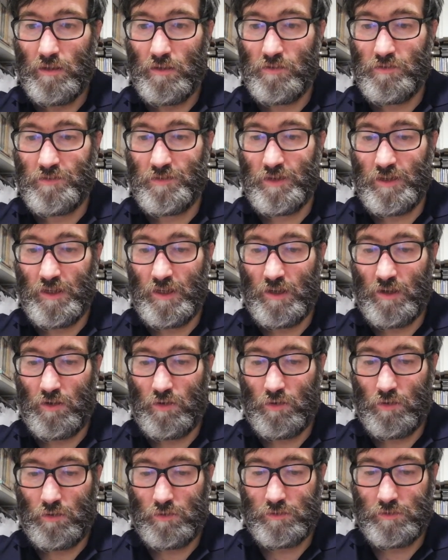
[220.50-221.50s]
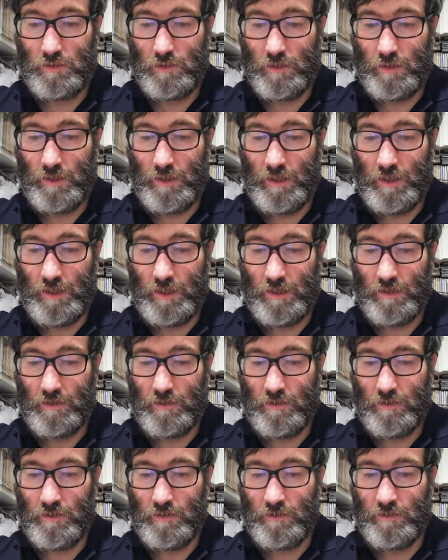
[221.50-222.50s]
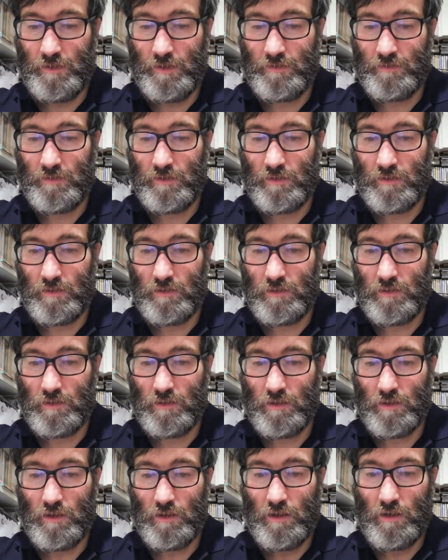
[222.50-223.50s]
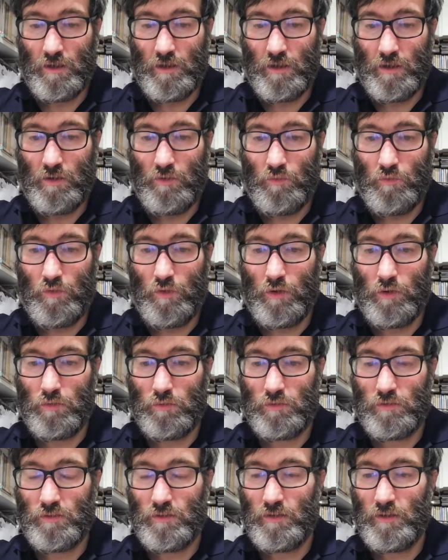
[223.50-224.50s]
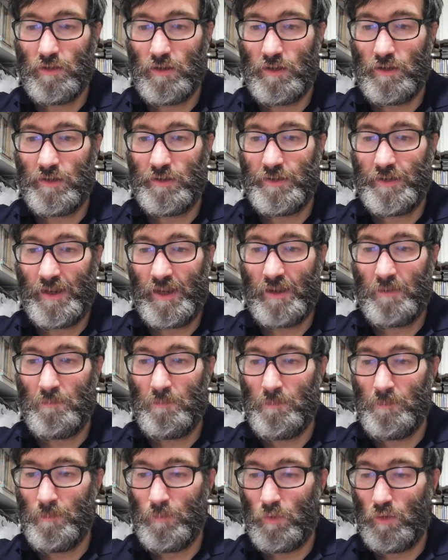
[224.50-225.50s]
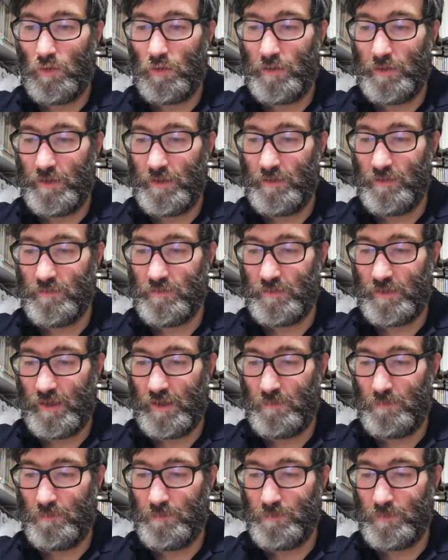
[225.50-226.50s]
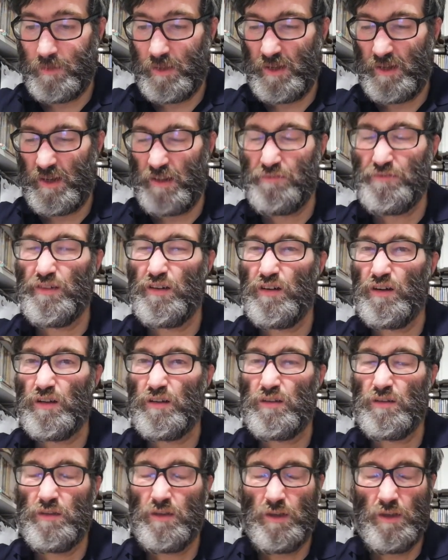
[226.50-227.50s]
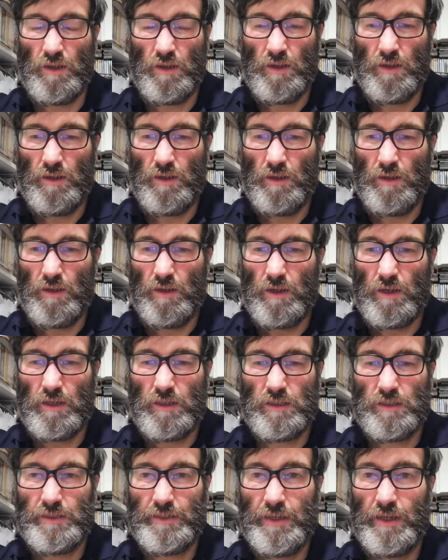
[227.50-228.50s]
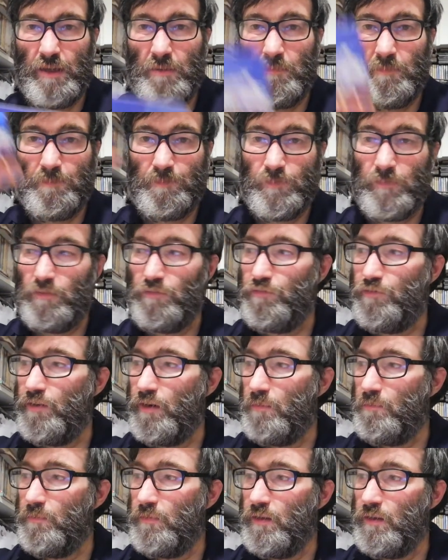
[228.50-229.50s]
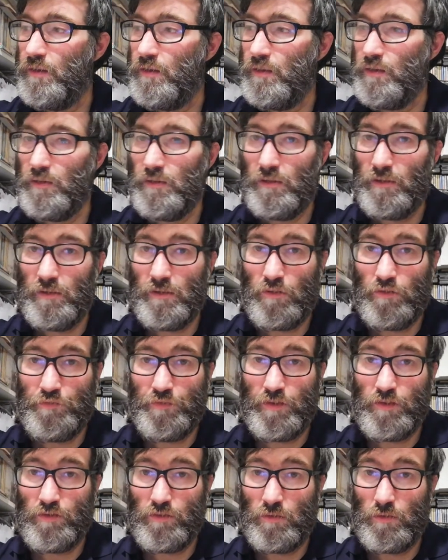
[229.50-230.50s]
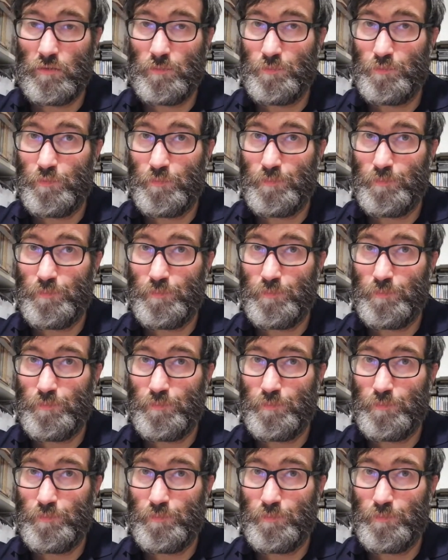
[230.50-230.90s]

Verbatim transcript: she or he doesn't wrote her name or his name, and I forgot her name from the official